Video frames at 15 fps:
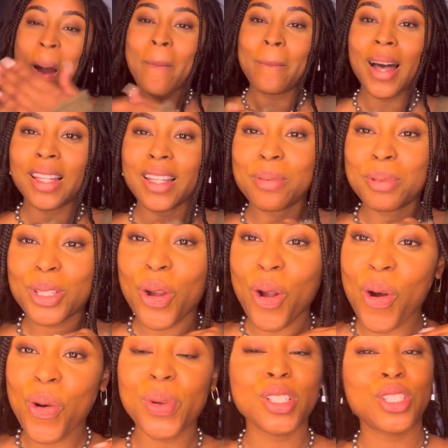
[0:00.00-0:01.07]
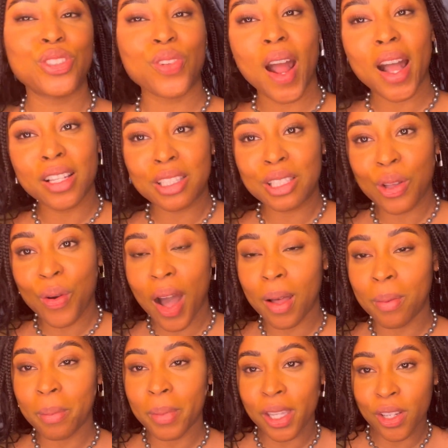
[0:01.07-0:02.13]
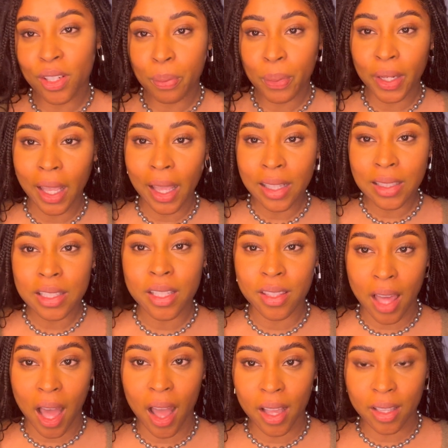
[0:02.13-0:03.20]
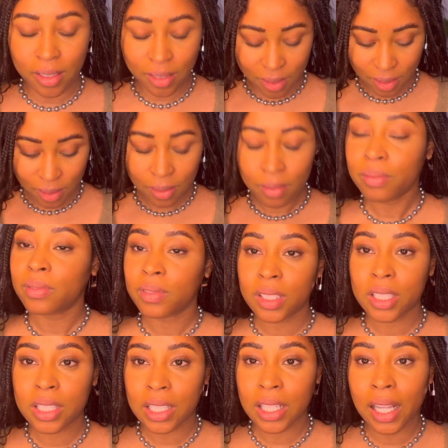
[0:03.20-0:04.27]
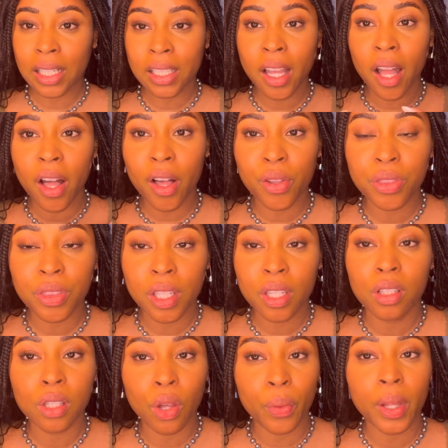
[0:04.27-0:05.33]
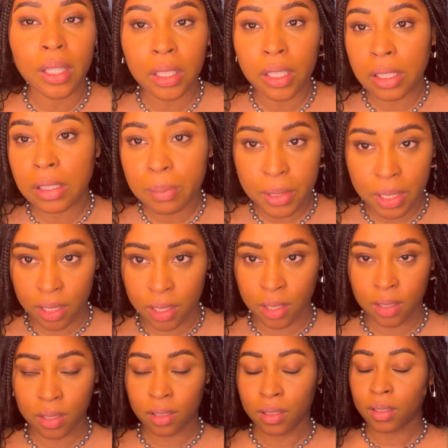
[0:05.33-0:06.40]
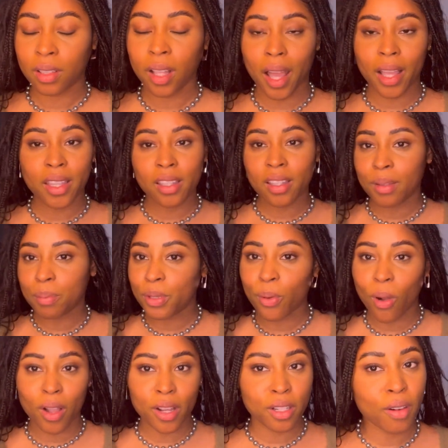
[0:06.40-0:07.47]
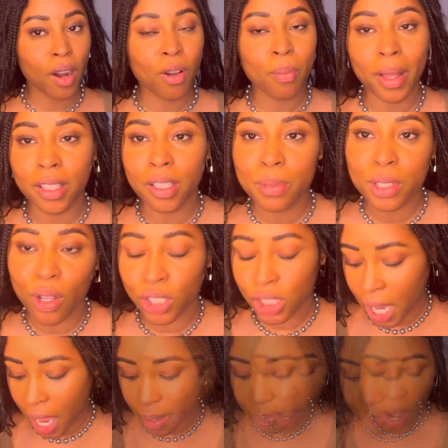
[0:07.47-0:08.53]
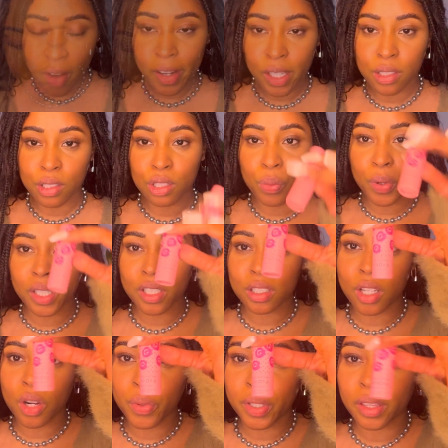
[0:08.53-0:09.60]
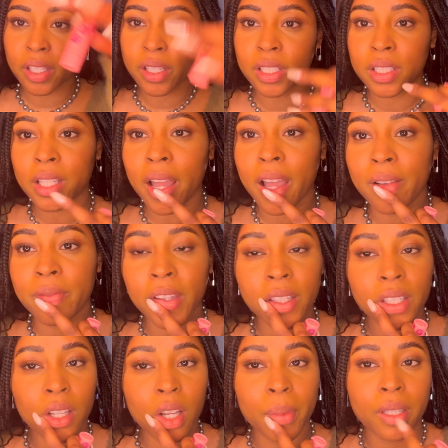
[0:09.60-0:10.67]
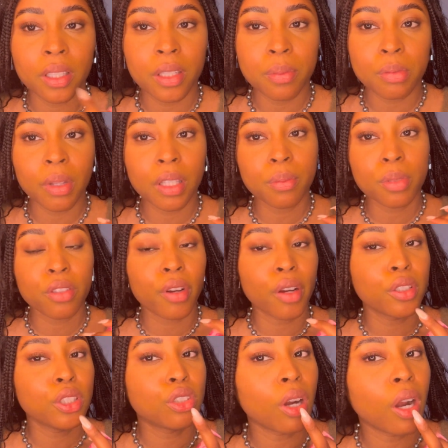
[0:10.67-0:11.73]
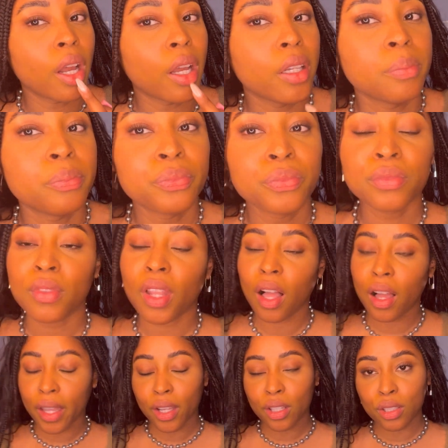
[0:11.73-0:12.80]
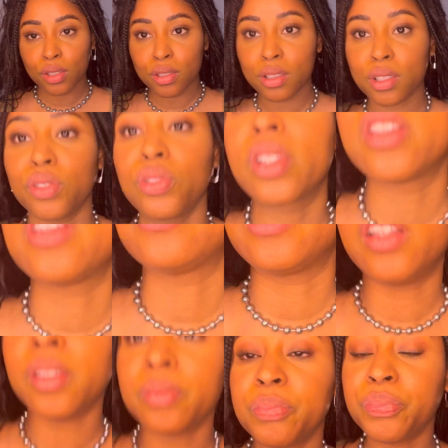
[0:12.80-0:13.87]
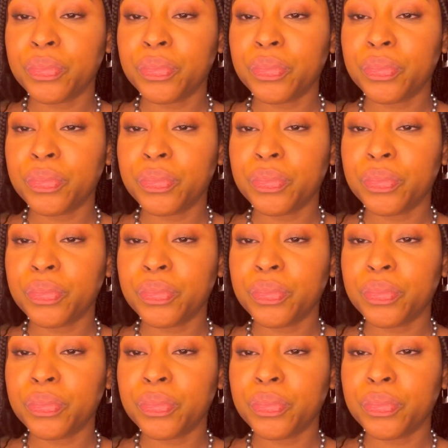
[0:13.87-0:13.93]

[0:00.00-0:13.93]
My lips are always dry, so I'm here to put an end to that. Listen, I need healthy, glowing lips. I can't be walking around with my lips all chapped. All right, so we're gonna start with this. I have nothing on my lips. My lips are very dry. I'll get close so you can see